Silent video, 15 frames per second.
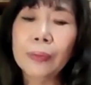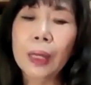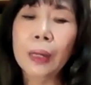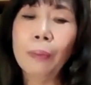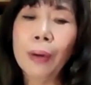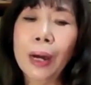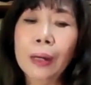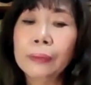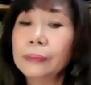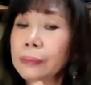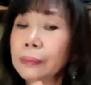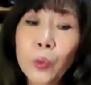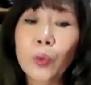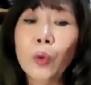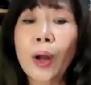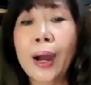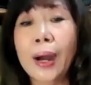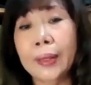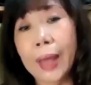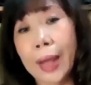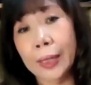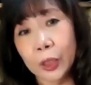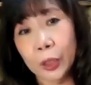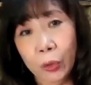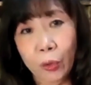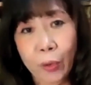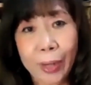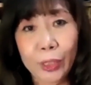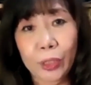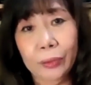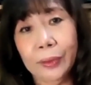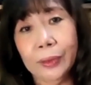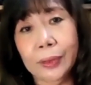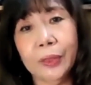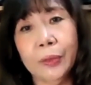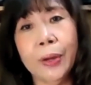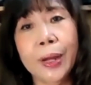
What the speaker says: about who are the extraterrestrials,